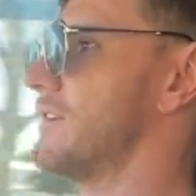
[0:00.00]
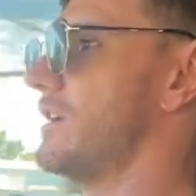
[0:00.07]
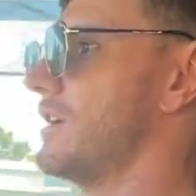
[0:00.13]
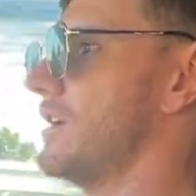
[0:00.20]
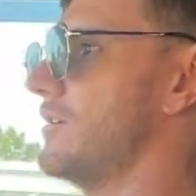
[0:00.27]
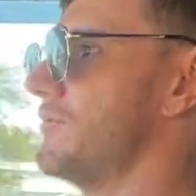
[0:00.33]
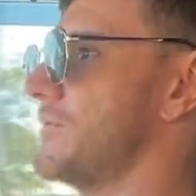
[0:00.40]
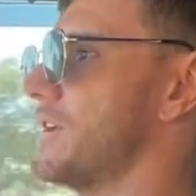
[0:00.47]

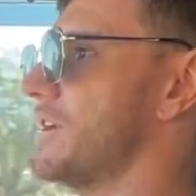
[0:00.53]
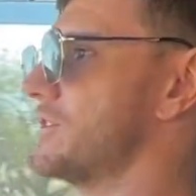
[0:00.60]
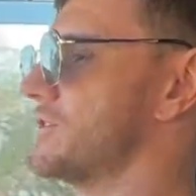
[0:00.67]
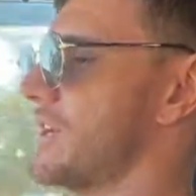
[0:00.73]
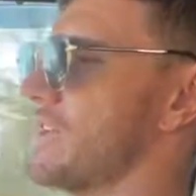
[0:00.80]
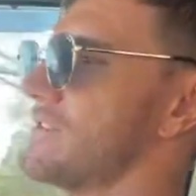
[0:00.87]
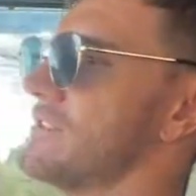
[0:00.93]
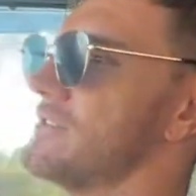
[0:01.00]
a
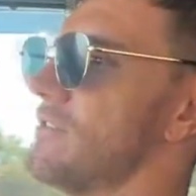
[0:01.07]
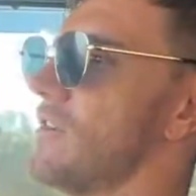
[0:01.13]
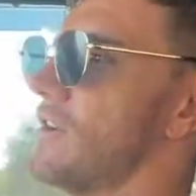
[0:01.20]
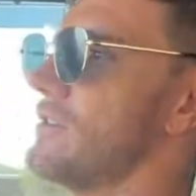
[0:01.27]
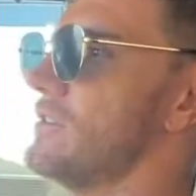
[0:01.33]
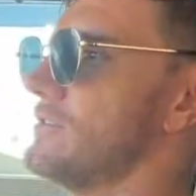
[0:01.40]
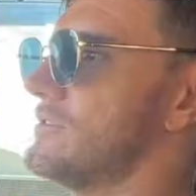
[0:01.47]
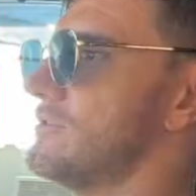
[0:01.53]
chassis
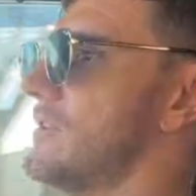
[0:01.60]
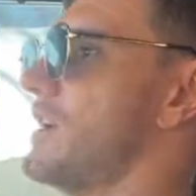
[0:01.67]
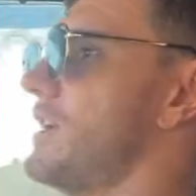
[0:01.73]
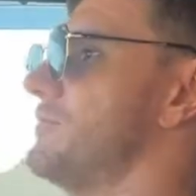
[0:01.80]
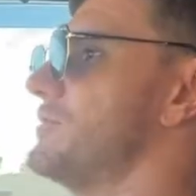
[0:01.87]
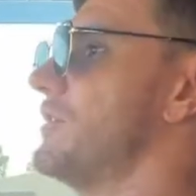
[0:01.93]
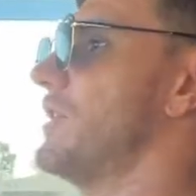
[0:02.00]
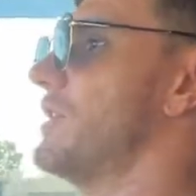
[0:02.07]
dyno to a
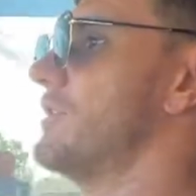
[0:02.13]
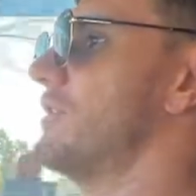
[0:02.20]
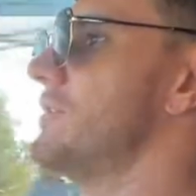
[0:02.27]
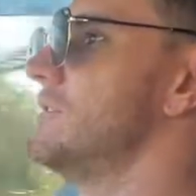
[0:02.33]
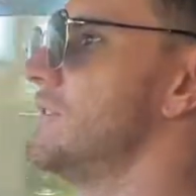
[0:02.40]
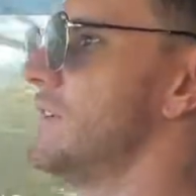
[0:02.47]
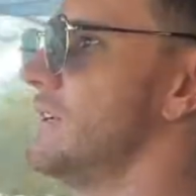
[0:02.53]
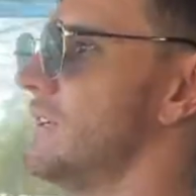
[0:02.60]
hub
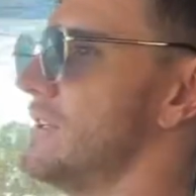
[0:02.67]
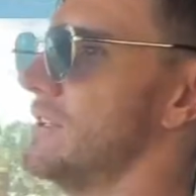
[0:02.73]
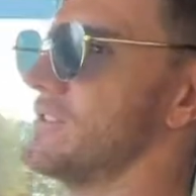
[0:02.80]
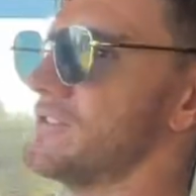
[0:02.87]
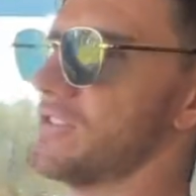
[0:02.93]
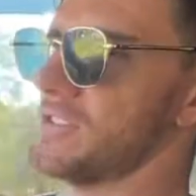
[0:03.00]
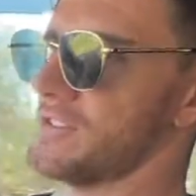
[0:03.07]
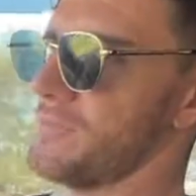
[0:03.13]
dyno
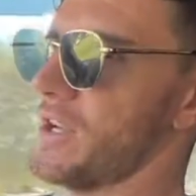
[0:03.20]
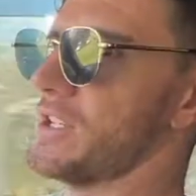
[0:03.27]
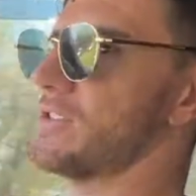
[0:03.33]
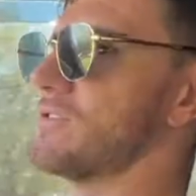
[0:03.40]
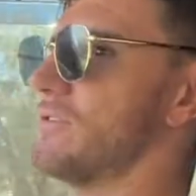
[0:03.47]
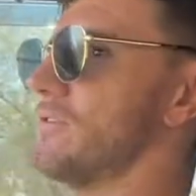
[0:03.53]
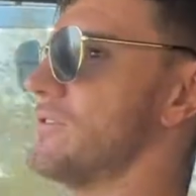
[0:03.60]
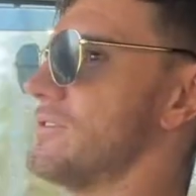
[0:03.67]
is just make
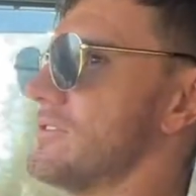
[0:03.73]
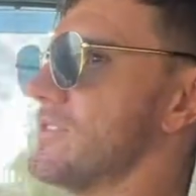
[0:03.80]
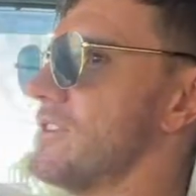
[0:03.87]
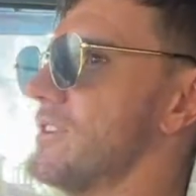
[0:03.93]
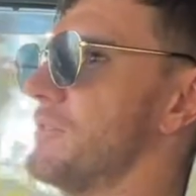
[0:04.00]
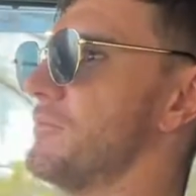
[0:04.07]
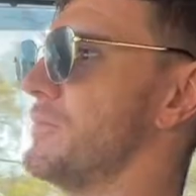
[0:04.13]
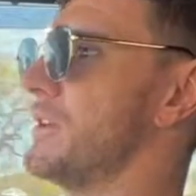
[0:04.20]
sure that
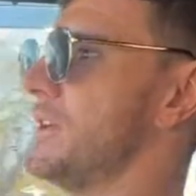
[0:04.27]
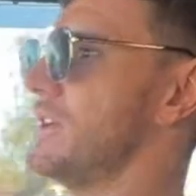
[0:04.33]
the